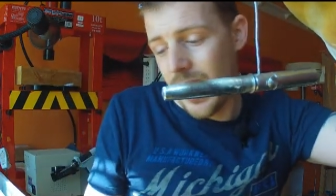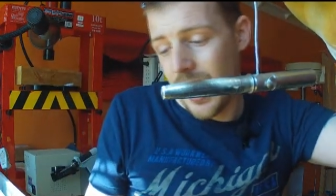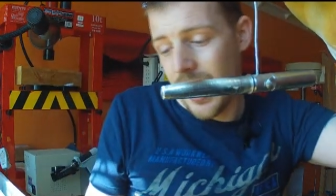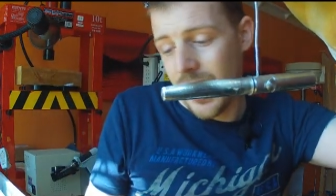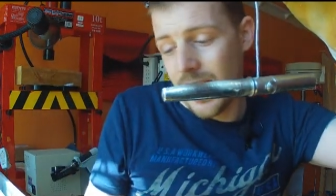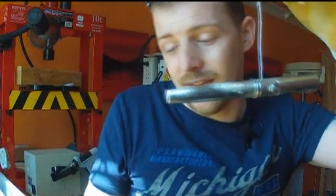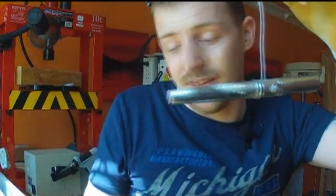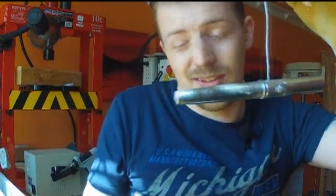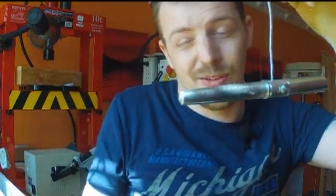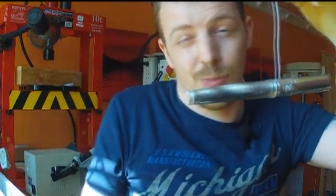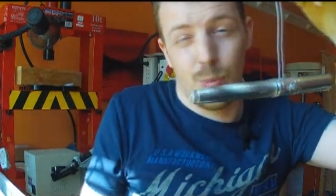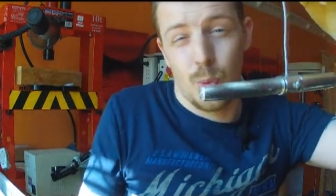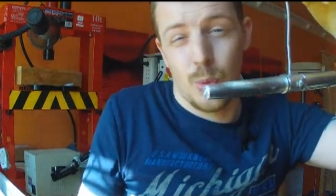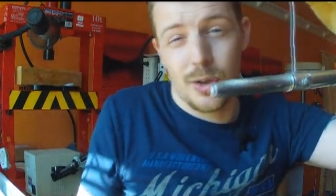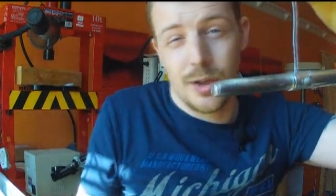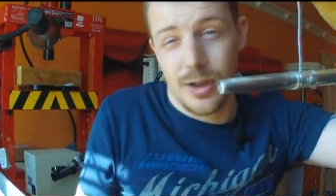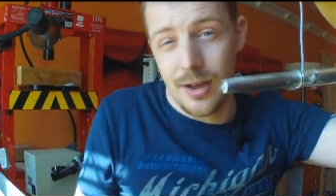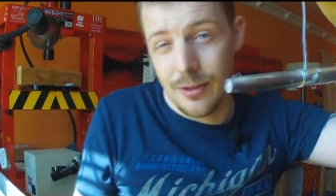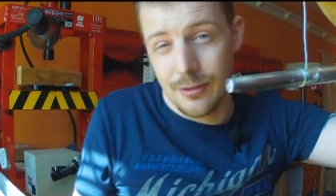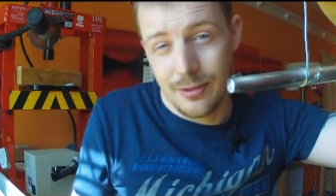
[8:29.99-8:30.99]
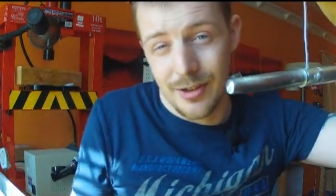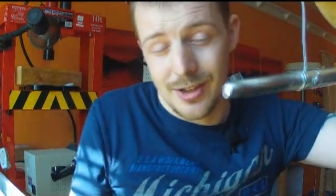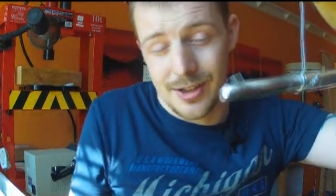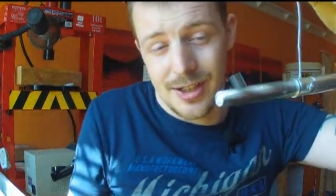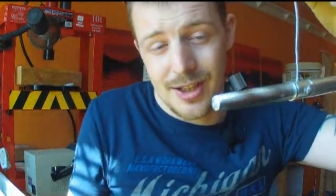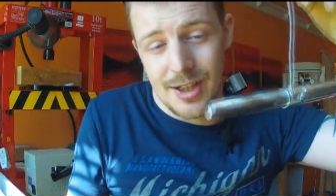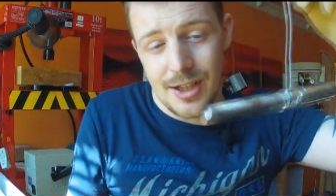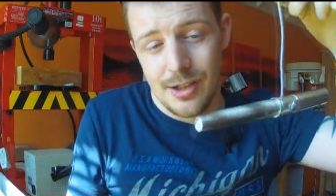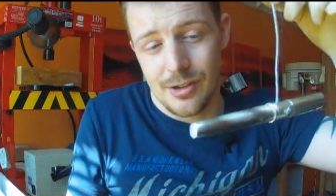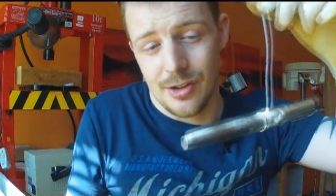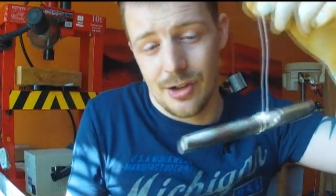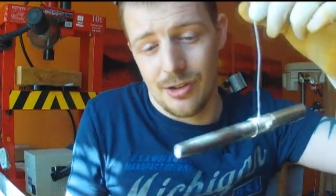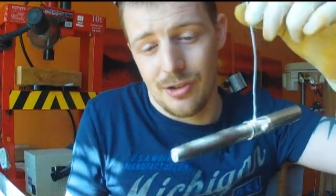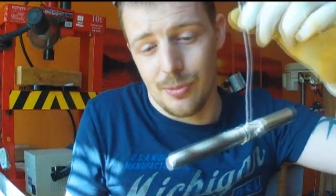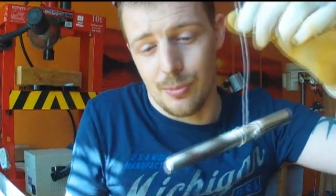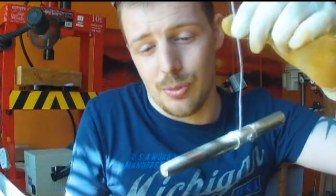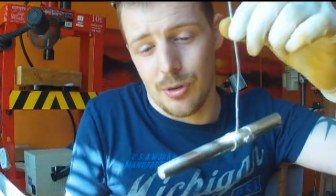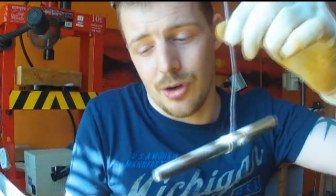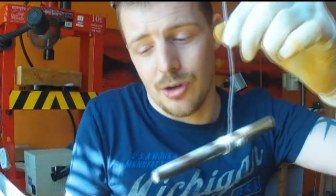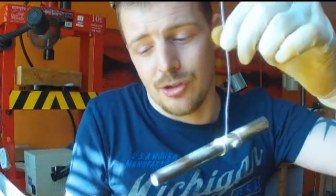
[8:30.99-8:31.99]
Uh, that wouldn't affect the
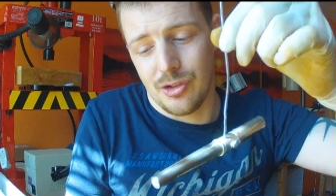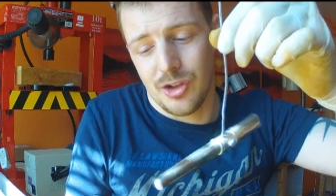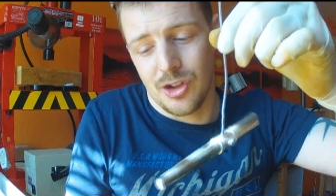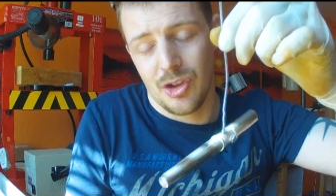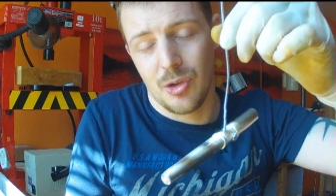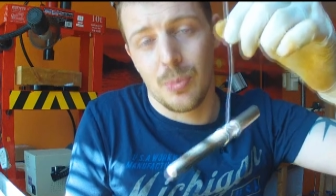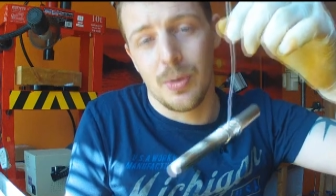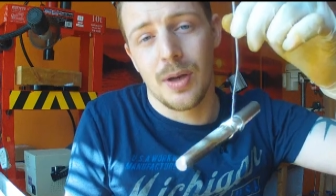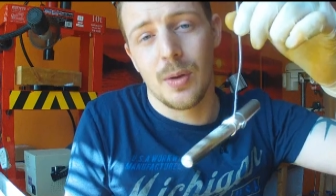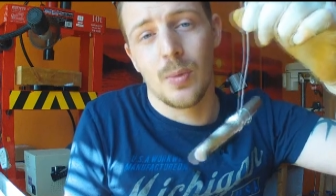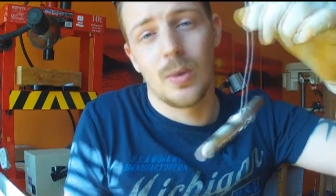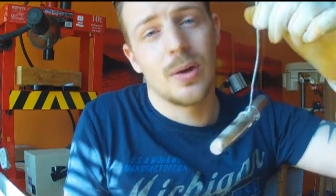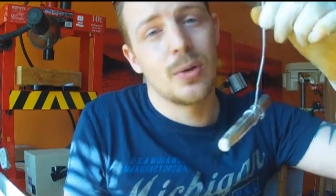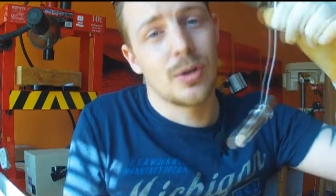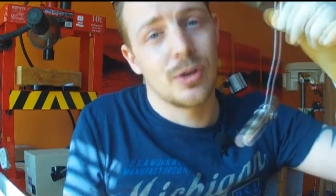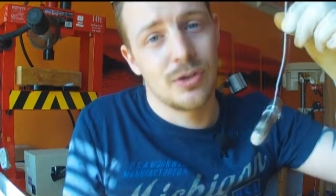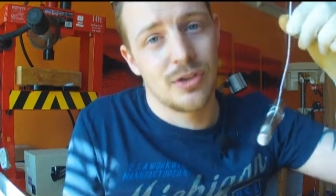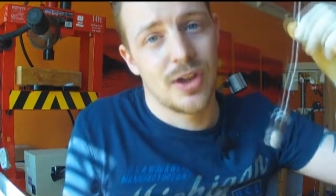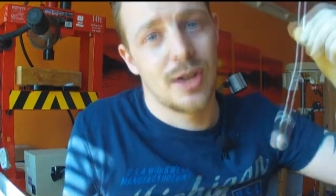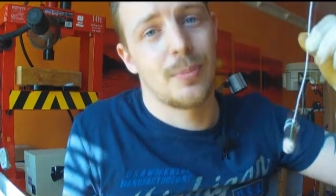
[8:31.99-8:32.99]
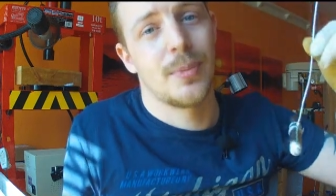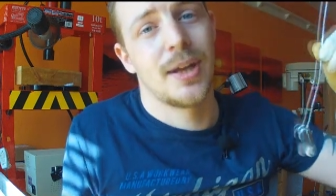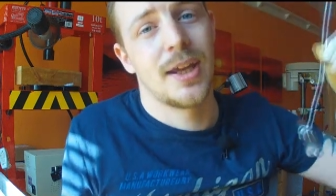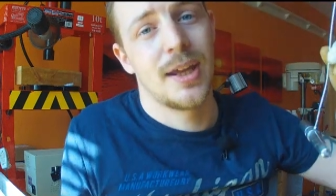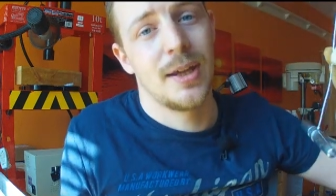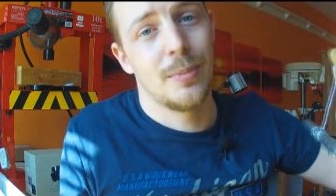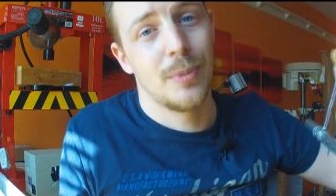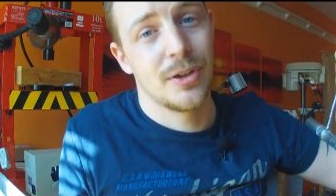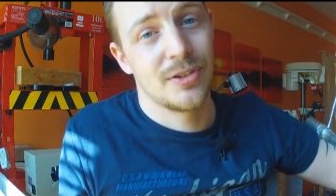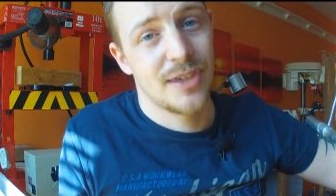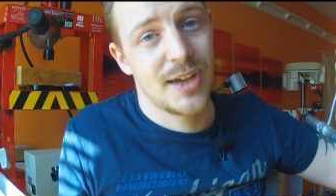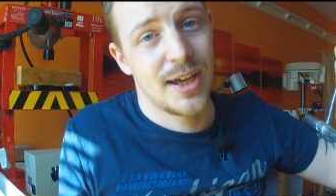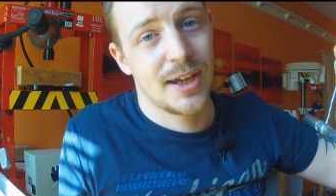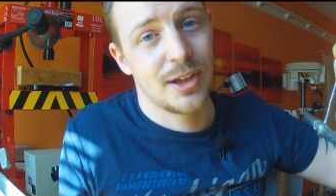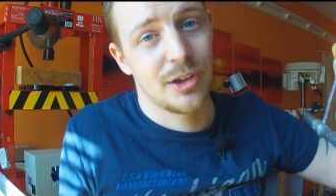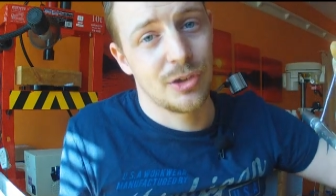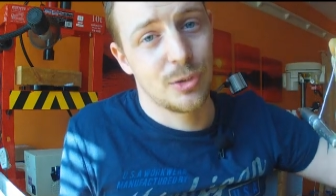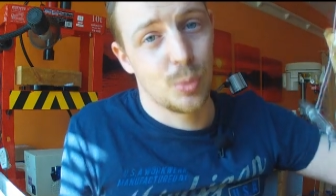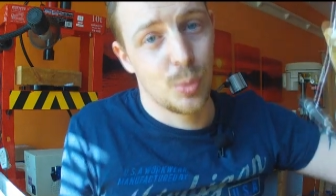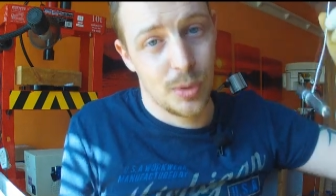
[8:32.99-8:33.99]
anodizing process, but it will contaminate my
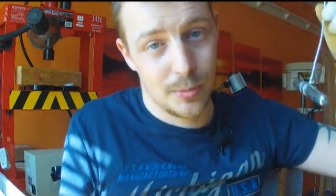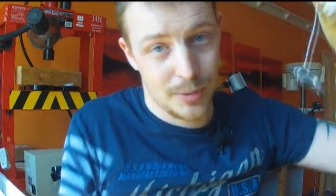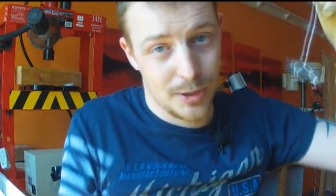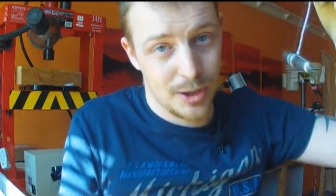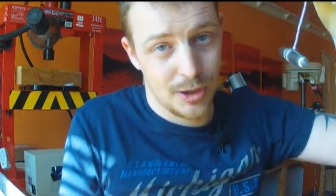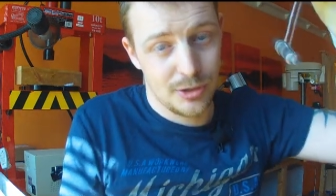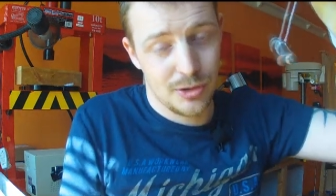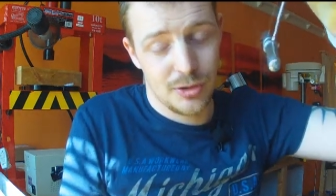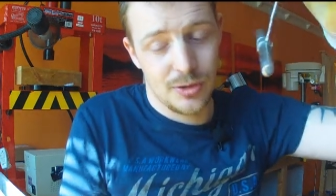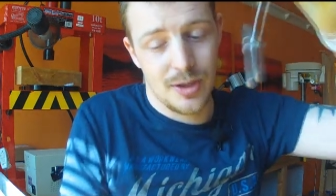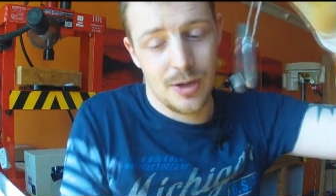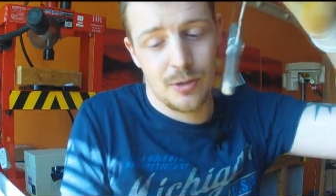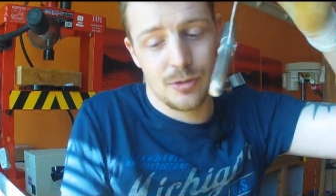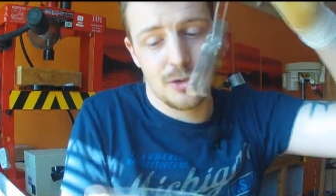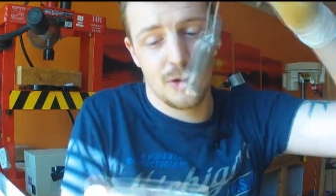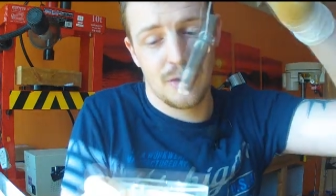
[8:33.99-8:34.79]
tank. So what I'm going to do now